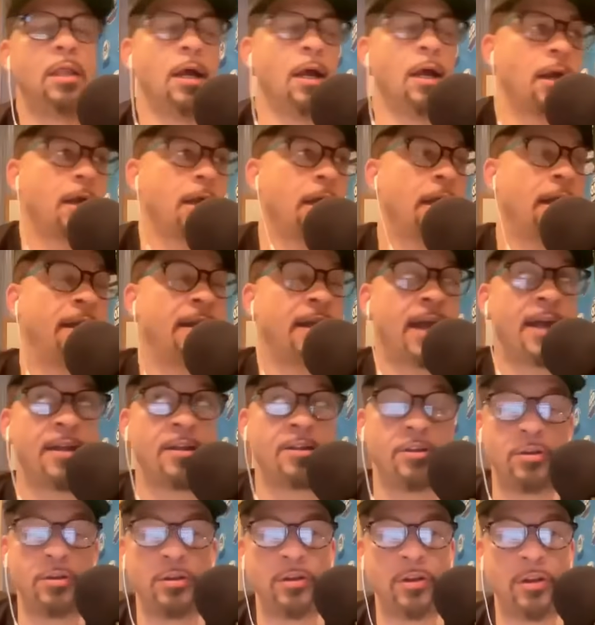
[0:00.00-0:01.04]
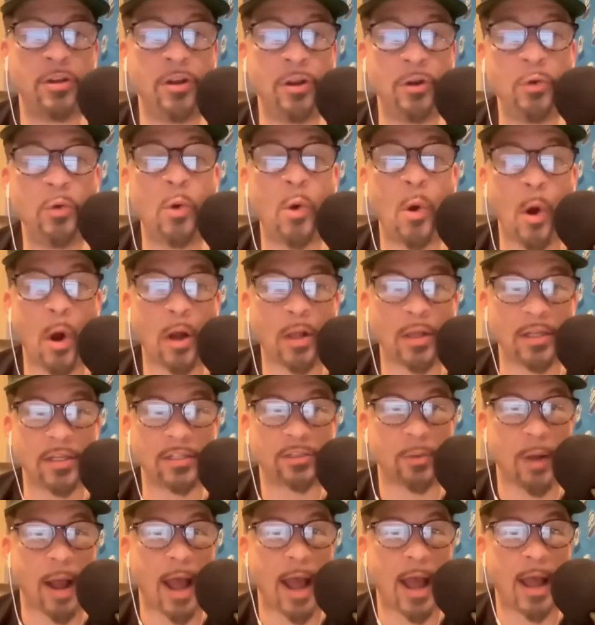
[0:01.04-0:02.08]
and, and New Orleans,
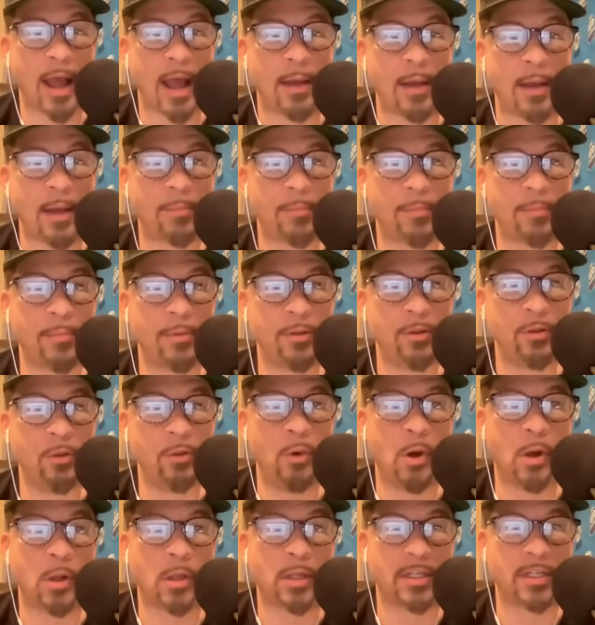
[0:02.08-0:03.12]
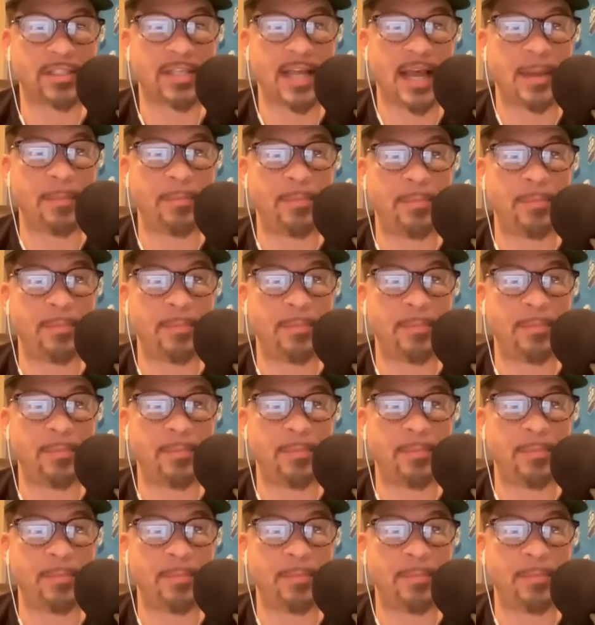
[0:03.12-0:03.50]
Rob, New Orleans had been